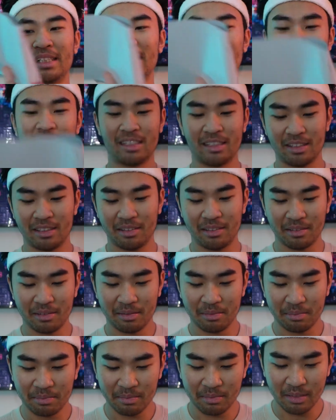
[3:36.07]
God.
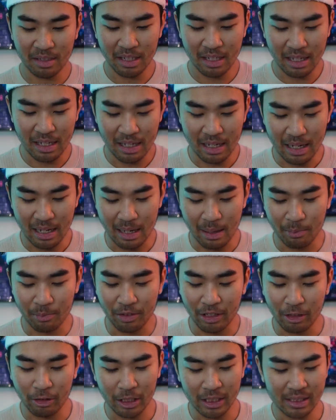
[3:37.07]
I'm
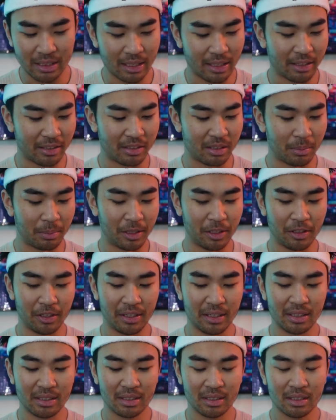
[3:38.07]
very excited to build
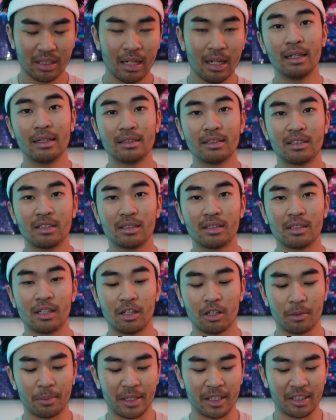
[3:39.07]
this. Let's
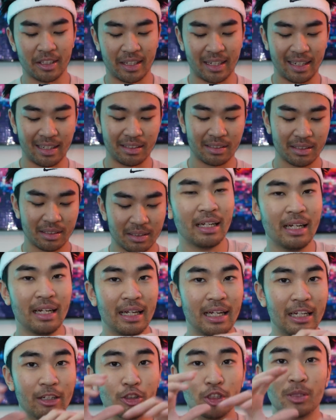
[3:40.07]
talk about the case.
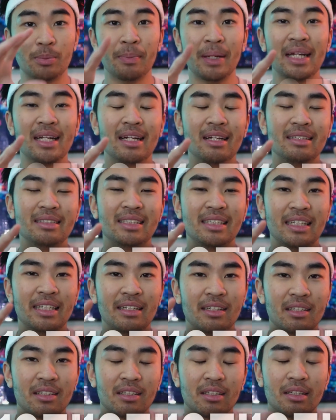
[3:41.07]
It was May
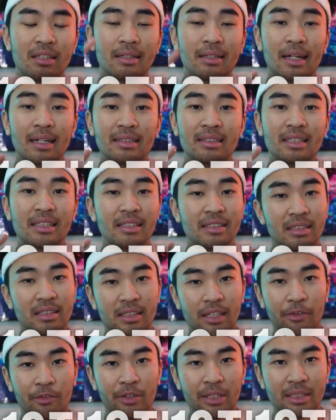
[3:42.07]
19th,
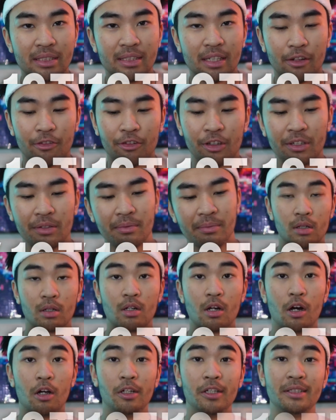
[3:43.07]
1977.
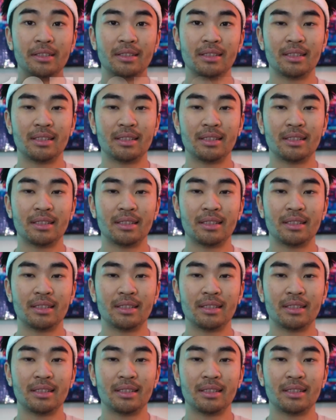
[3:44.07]
Colleen